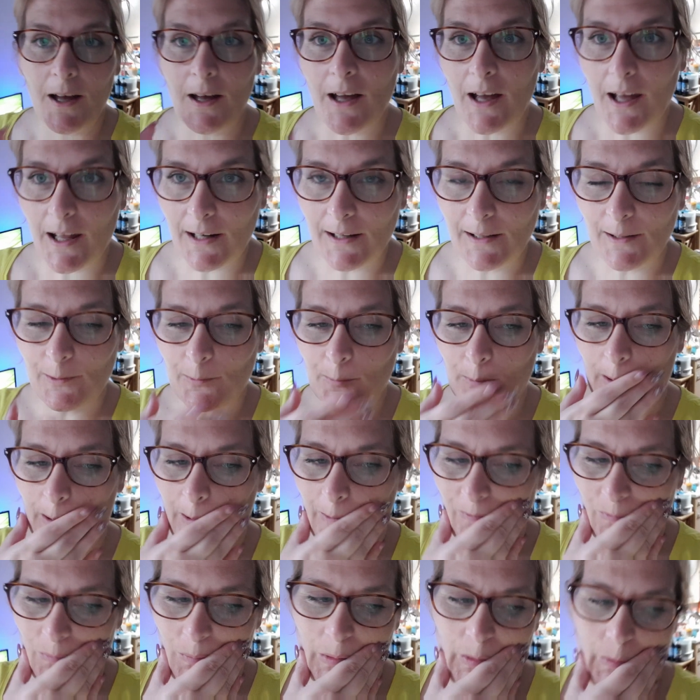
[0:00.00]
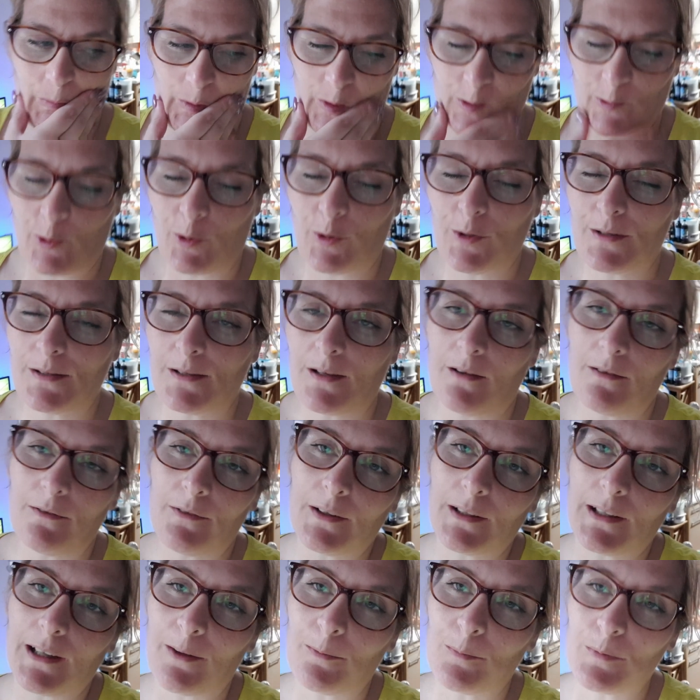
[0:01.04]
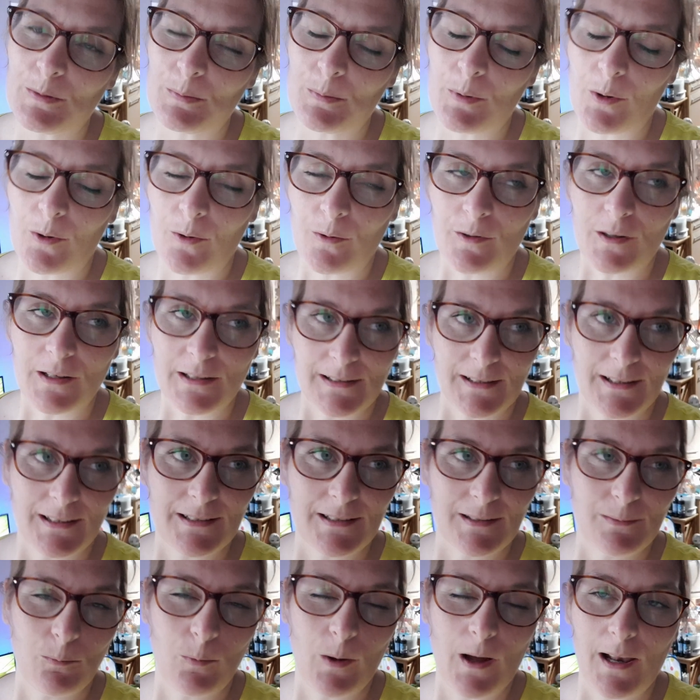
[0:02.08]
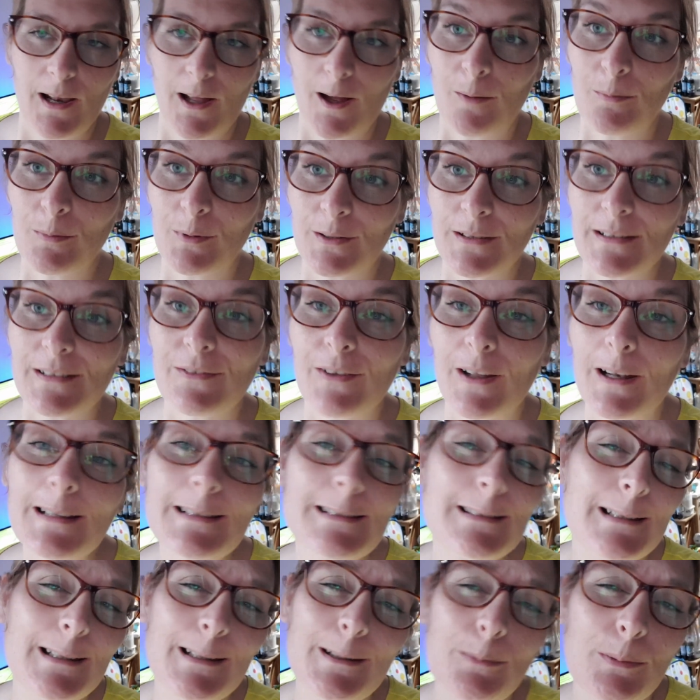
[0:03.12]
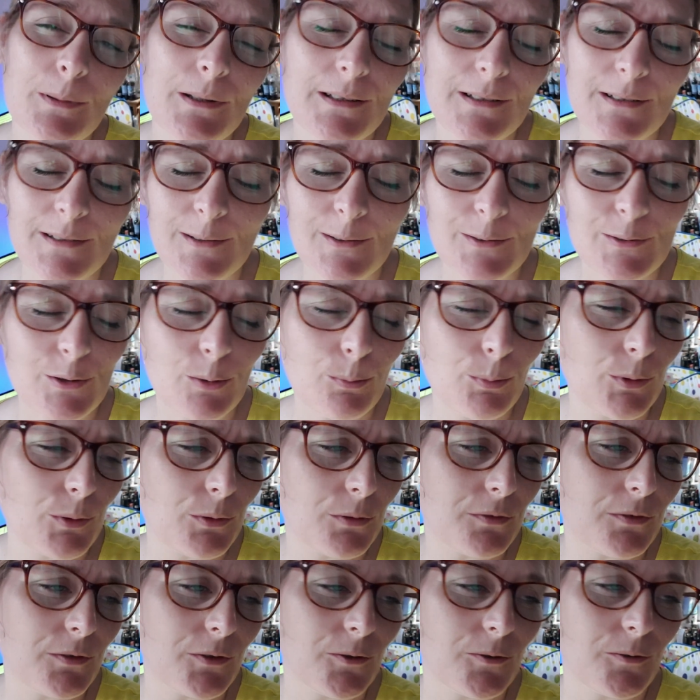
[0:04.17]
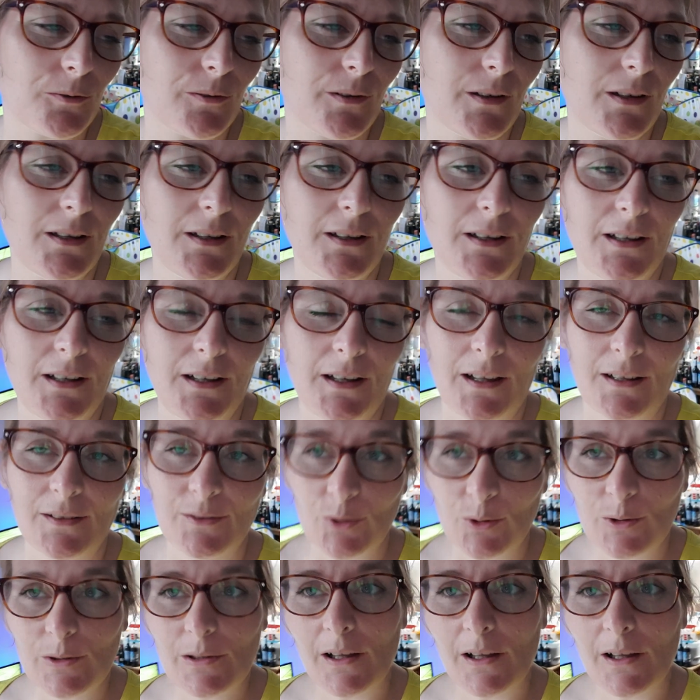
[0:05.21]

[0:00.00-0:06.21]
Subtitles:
Had a little bit of a moment, I was on the sofa, I gave him his bottle and I started to well up because he fell asleep and he just looked so beautiful. John's